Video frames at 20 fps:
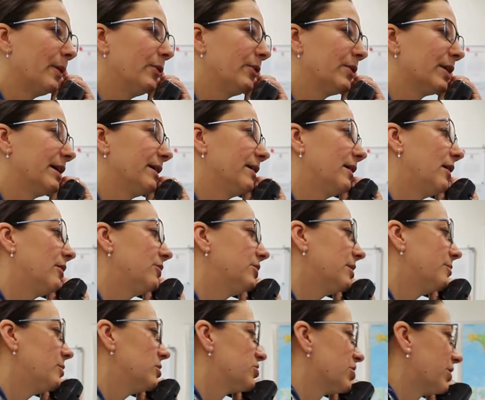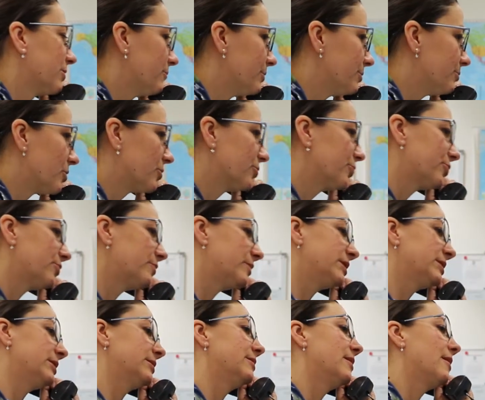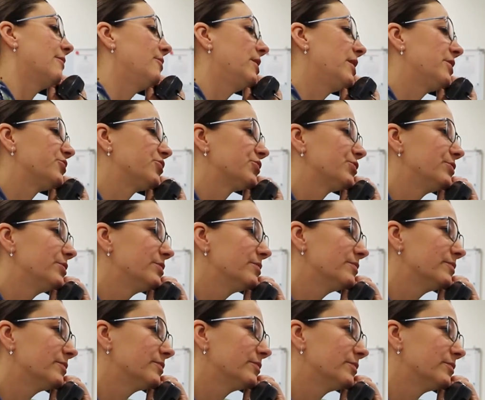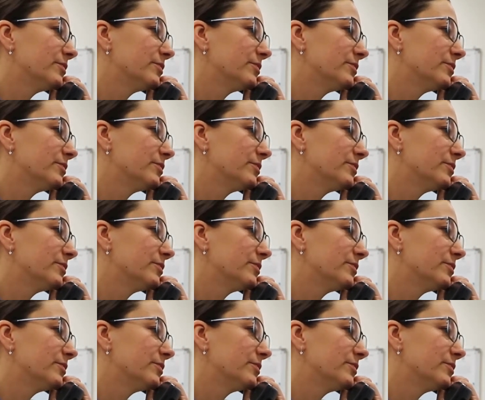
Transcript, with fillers: Okay, I'll double check with procurement and I'll let you know.